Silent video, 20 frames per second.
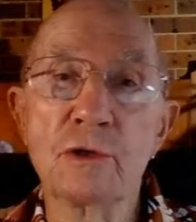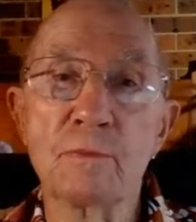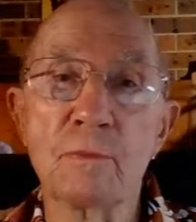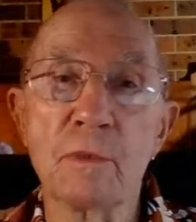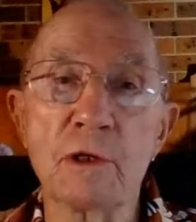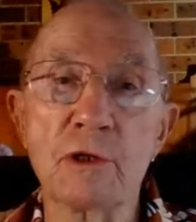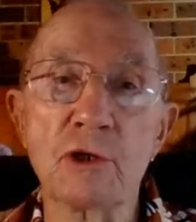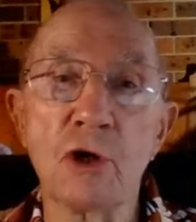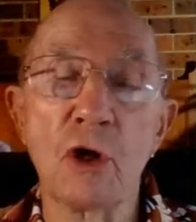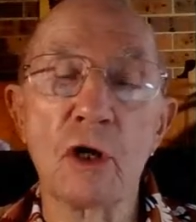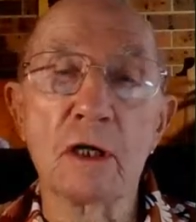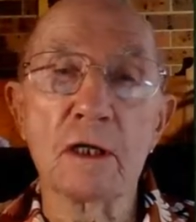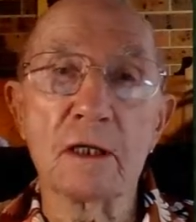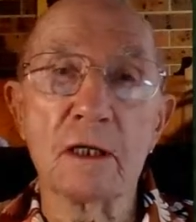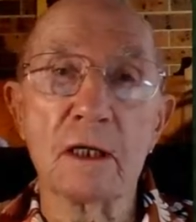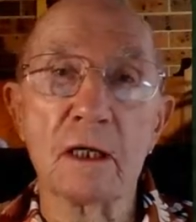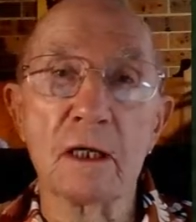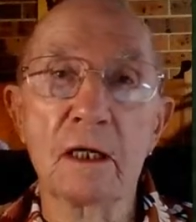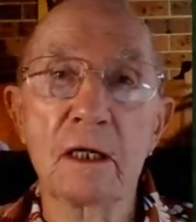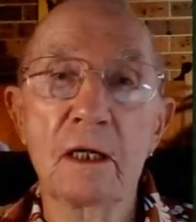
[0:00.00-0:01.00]

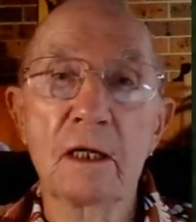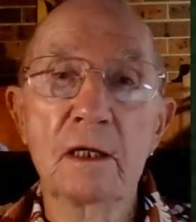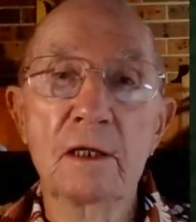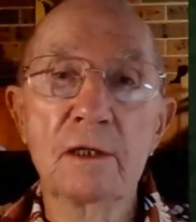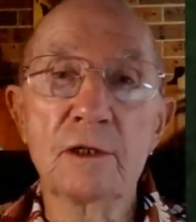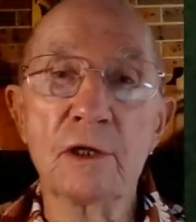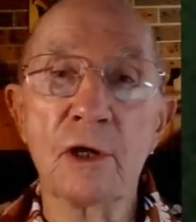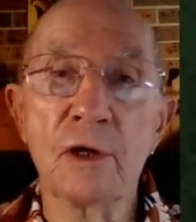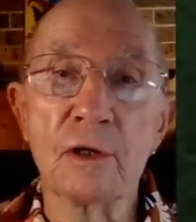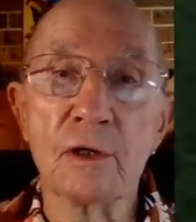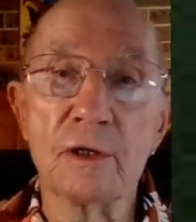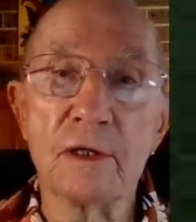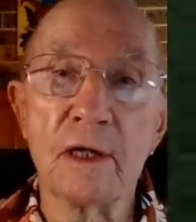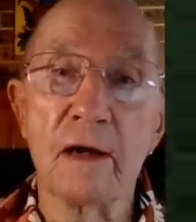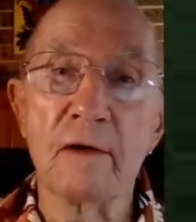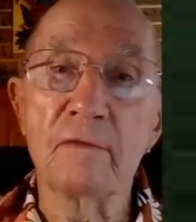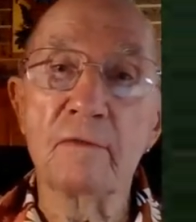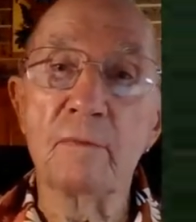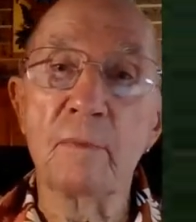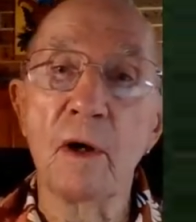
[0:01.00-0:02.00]
Majolica turtle
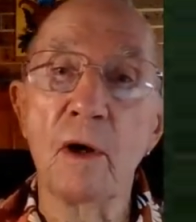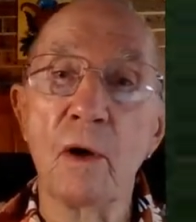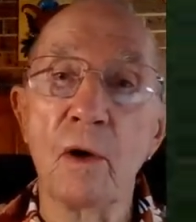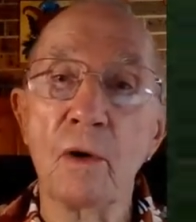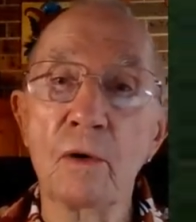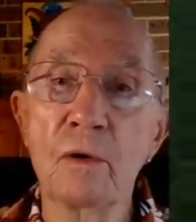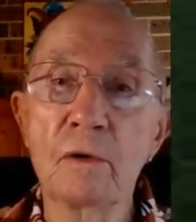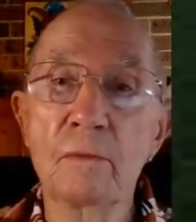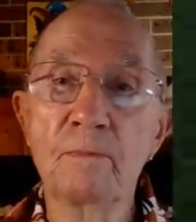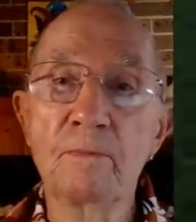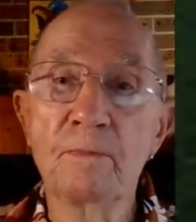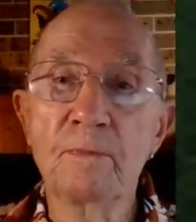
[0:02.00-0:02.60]
dove bowl